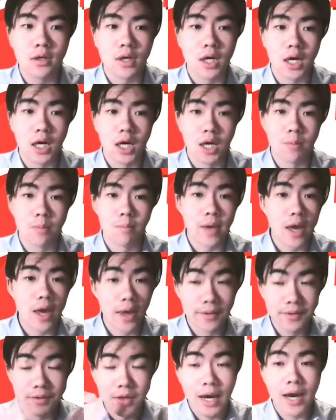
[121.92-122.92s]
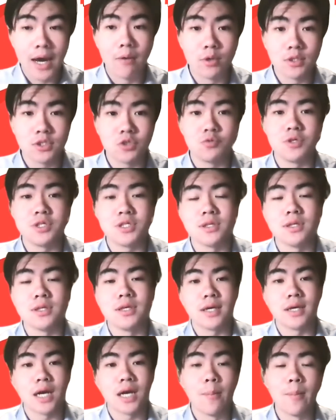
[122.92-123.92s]
And I was
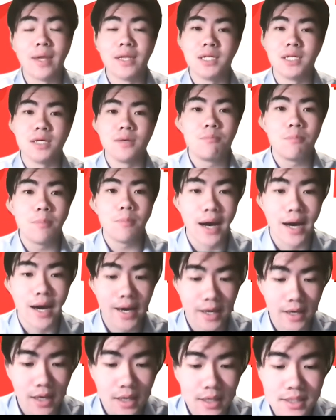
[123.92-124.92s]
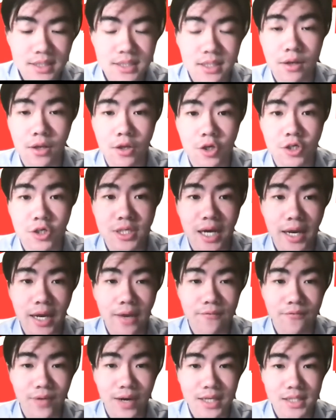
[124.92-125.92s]
recently commended by Senator
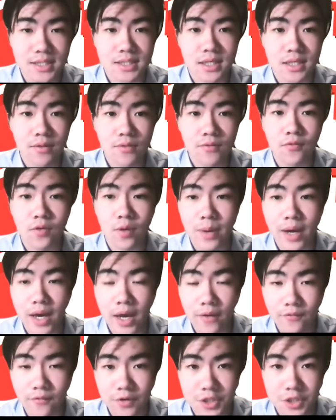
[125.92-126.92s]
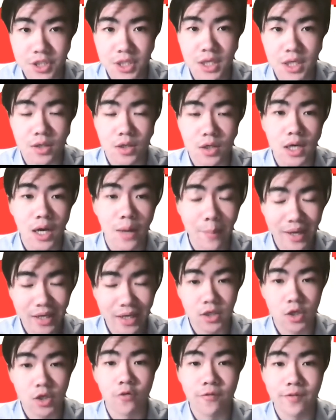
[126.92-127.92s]
Dianne Feinstein for my effort in
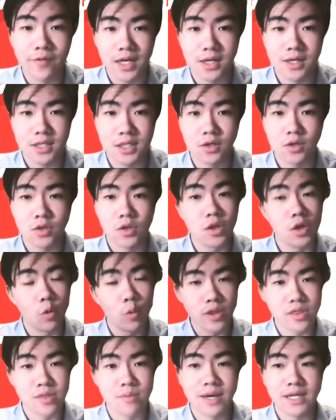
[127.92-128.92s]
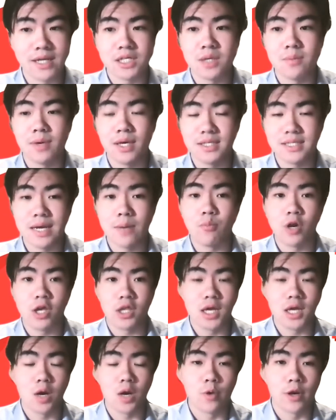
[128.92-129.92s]
combating COVID-19, with my teammates at Break
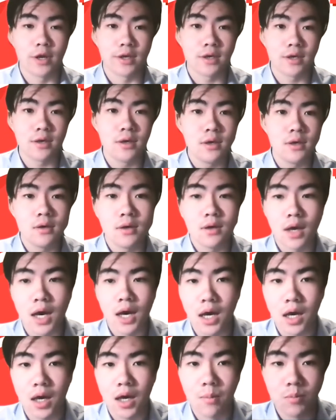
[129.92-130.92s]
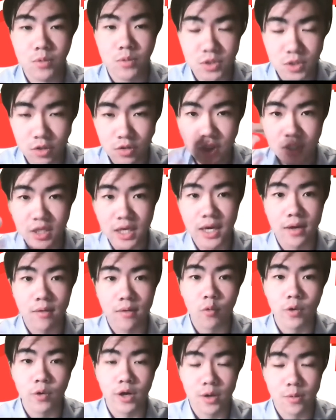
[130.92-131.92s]
the Outbreak. So today
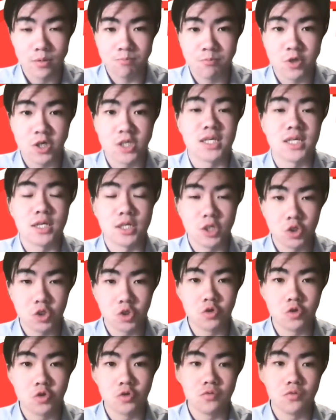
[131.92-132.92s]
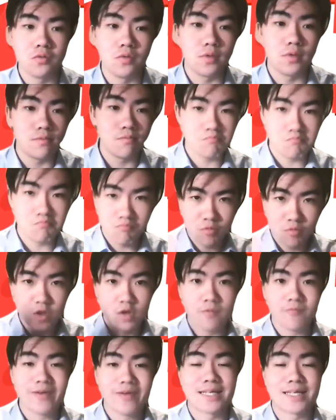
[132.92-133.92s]
we're presenting to you the
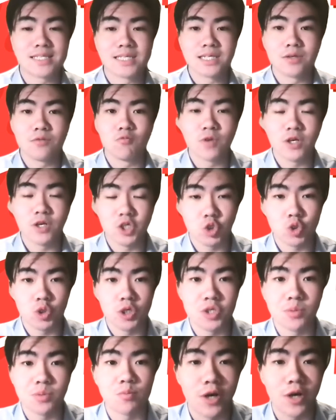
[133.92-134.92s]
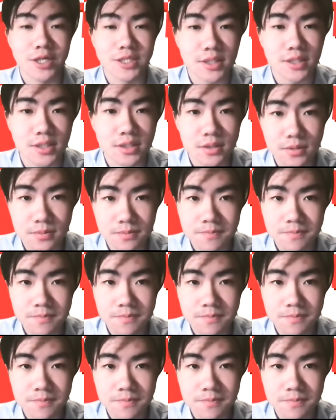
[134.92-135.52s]
vaccine registration process.